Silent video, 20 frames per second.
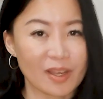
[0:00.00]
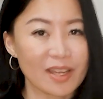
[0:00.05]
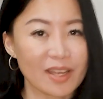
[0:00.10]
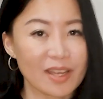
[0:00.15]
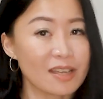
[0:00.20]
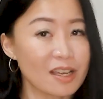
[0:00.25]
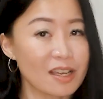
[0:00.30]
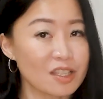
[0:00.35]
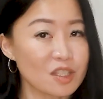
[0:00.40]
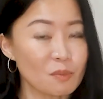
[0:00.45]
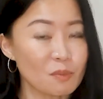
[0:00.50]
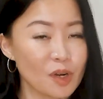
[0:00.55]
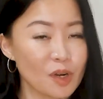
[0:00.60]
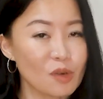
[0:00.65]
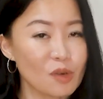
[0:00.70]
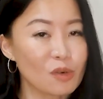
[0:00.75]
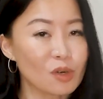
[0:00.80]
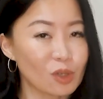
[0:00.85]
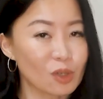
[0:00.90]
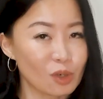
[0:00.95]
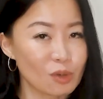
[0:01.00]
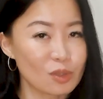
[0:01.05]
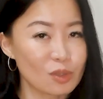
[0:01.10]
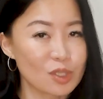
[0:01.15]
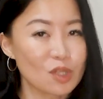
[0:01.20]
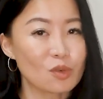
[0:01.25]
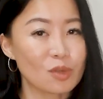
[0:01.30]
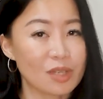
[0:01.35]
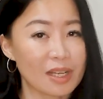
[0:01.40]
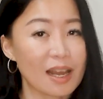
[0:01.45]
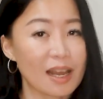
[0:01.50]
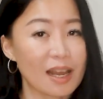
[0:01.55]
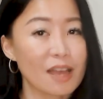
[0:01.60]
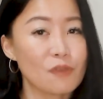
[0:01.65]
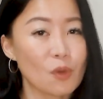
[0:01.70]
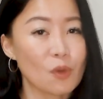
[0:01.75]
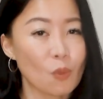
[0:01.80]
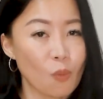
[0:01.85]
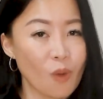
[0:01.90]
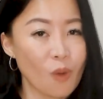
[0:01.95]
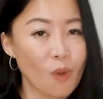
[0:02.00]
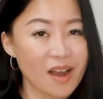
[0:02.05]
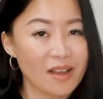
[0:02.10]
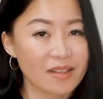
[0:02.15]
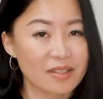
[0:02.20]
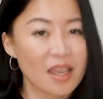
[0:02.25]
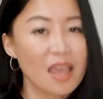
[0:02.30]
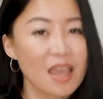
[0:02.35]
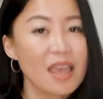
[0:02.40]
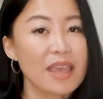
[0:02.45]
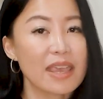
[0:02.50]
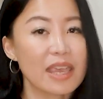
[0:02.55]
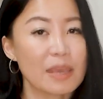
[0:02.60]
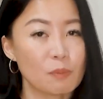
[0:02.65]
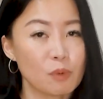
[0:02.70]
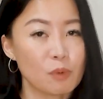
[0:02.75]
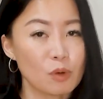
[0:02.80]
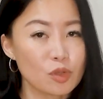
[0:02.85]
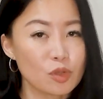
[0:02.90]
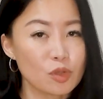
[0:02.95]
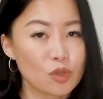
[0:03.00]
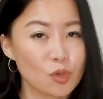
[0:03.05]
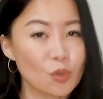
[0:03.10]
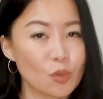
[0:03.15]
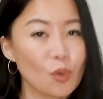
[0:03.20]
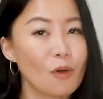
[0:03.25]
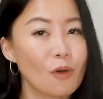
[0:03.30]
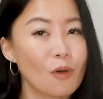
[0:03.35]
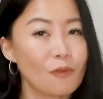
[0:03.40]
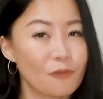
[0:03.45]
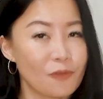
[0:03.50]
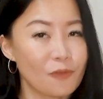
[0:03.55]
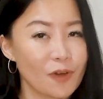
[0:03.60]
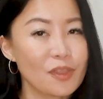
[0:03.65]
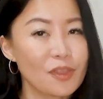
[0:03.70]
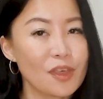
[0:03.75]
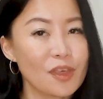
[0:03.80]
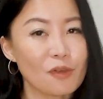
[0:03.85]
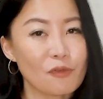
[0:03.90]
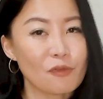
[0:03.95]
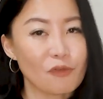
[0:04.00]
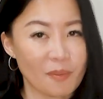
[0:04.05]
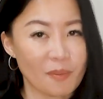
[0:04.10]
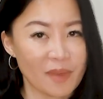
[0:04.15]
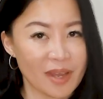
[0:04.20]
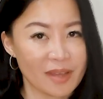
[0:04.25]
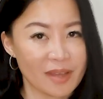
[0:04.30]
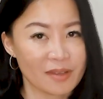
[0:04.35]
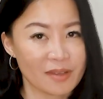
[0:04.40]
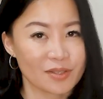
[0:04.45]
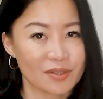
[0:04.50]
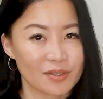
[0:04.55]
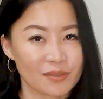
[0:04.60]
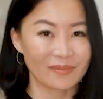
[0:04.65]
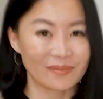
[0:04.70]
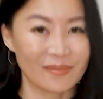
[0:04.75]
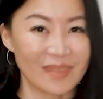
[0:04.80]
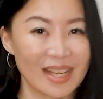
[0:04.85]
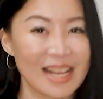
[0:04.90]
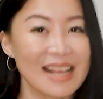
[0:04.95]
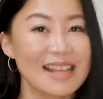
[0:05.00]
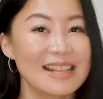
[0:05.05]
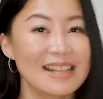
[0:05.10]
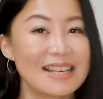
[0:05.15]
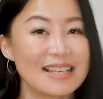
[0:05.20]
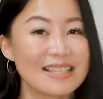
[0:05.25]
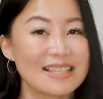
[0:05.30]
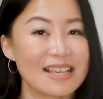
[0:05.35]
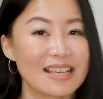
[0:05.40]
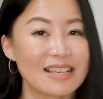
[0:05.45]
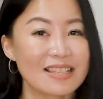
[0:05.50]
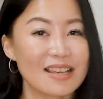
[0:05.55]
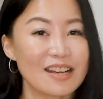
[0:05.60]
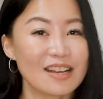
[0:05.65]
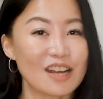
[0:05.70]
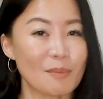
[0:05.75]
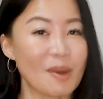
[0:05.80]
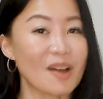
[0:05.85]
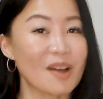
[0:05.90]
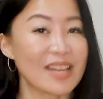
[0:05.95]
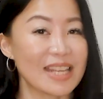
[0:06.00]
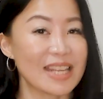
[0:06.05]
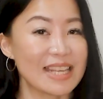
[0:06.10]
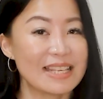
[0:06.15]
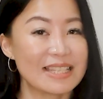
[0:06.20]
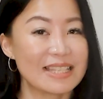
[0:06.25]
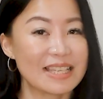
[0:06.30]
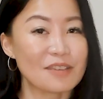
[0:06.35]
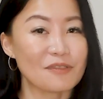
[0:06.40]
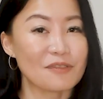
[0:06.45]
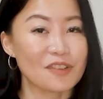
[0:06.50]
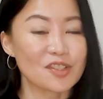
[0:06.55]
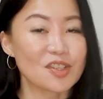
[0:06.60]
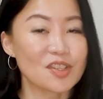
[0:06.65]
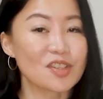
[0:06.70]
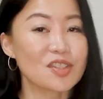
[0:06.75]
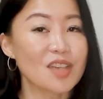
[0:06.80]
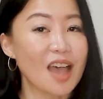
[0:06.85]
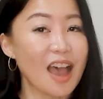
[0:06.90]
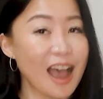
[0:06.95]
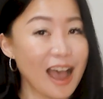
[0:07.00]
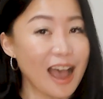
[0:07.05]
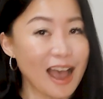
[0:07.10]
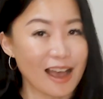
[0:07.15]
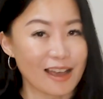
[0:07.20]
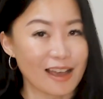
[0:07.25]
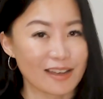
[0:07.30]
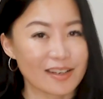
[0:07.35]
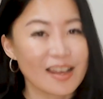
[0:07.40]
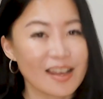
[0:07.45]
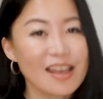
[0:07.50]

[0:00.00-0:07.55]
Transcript: It doesn't bring you closer to the life you want. It pulls you further from it. This isn't about easy versus hard.